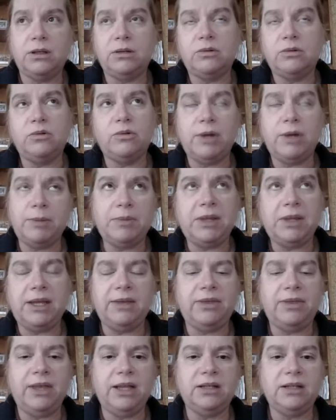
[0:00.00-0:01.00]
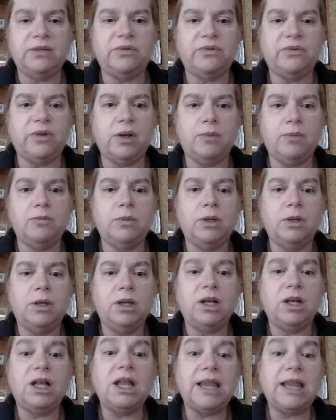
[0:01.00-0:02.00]
grape-like things from
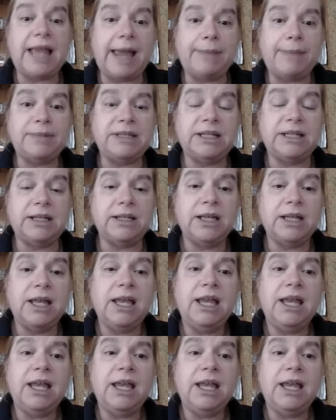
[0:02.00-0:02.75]
collapsing.